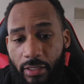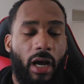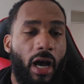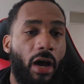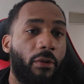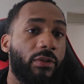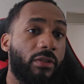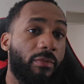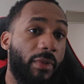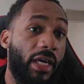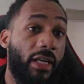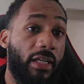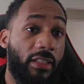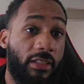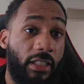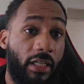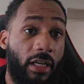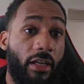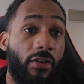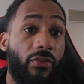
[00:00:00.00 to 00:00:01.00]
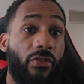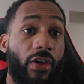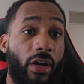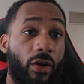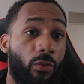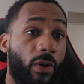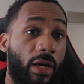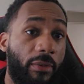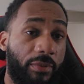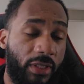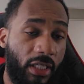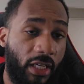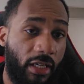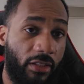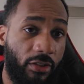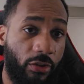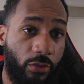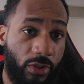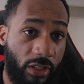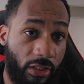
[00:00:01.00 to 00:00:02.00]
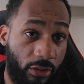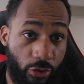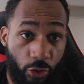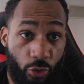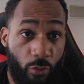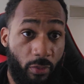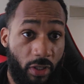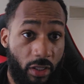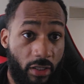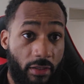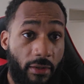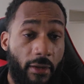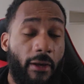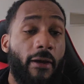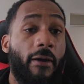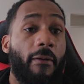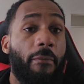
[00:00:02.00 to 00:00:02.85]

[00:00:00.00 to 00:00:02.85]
I was managing their website using Joomla.